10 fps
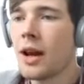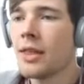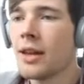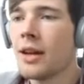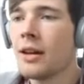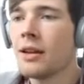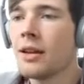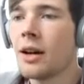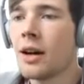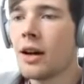And
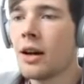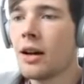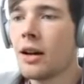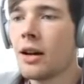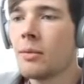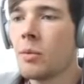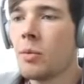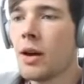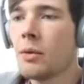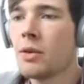then
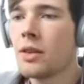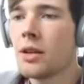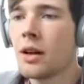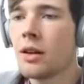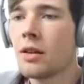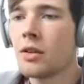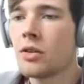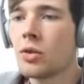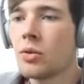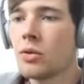um, where would the other
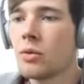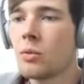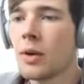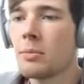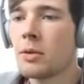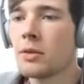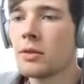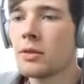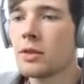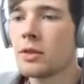tools and
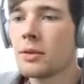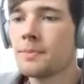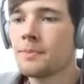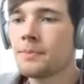weapons...